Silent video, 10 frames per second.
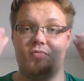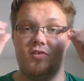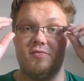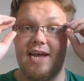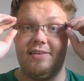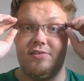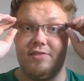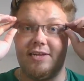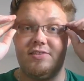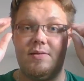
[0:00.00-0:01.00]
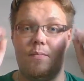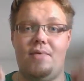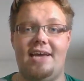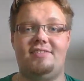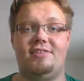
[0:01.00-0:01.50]
So that's the
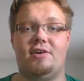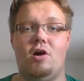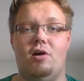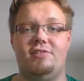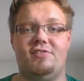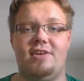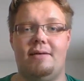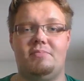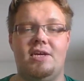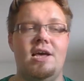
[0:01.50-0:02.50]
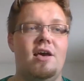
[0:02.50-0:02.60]
basic concept.